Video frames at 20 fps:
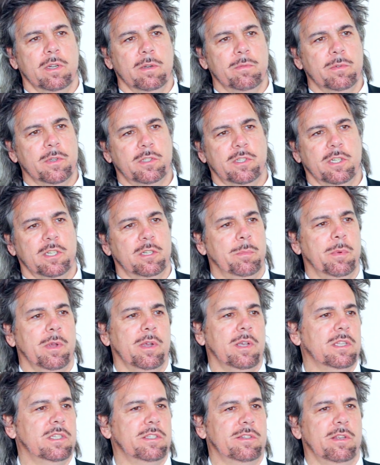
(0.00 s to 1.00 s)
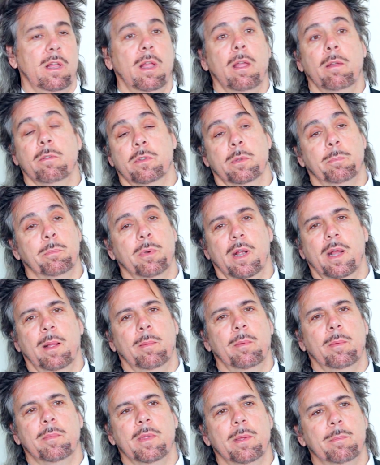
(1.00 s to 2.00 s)
service experience solves a
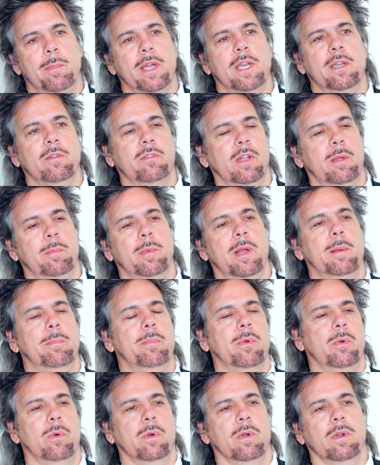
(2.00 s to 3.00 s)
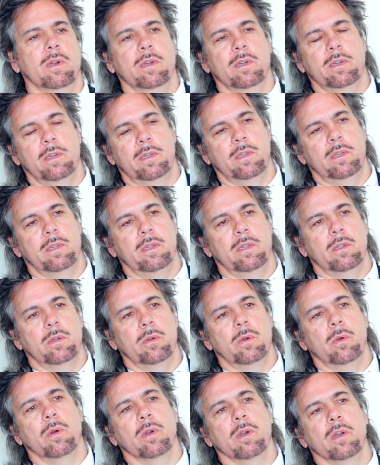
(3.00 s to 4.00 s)
problem that might have come up or
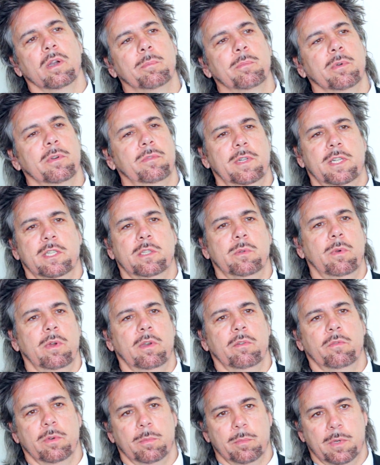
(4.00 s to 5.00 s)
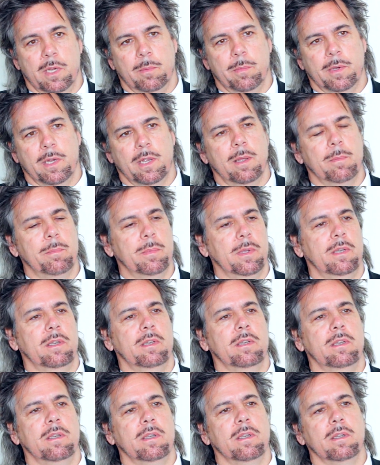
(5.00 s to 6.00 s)
prevents one from coming up.
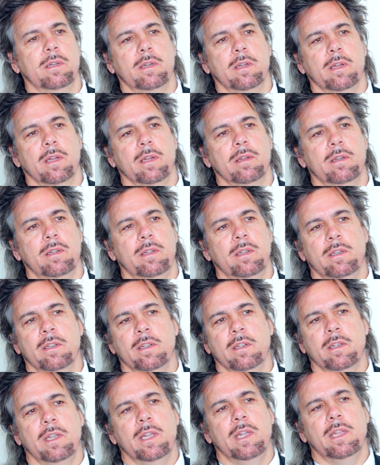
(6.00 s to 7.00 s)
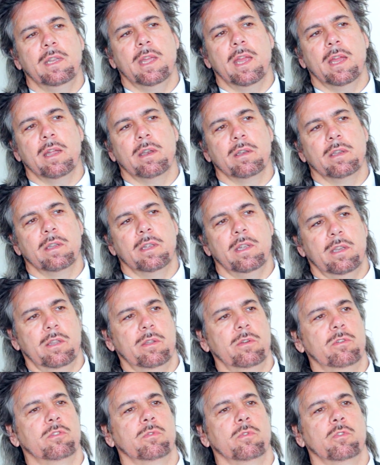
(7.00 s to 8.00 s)
And in
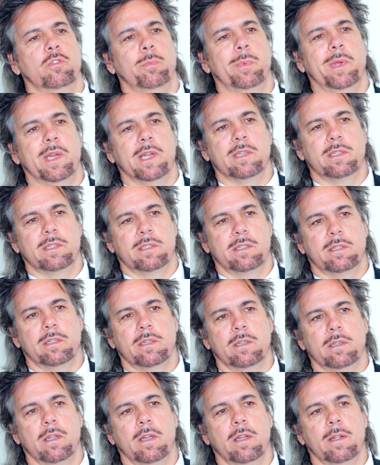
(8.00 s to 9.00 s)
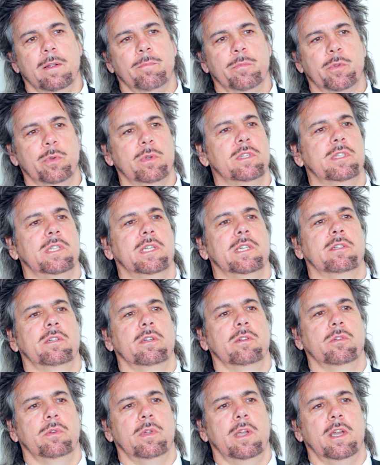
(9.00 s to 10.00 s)
those respects, Twin Cities
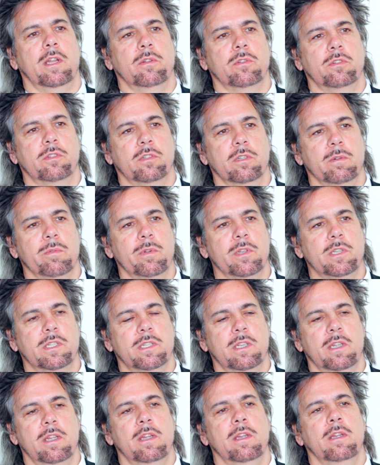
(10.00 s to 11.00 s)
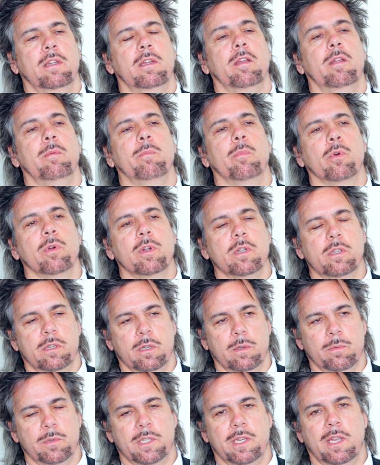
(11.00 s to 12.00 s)
Luxury Auto service and Morrie
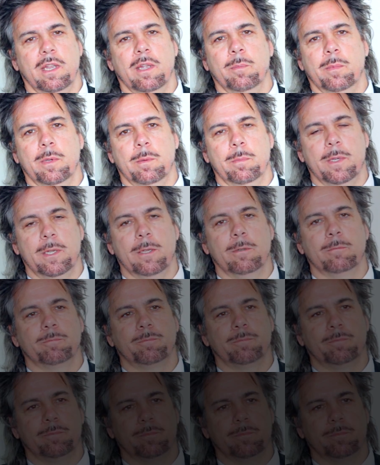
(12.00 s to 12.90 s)
service can't be beat.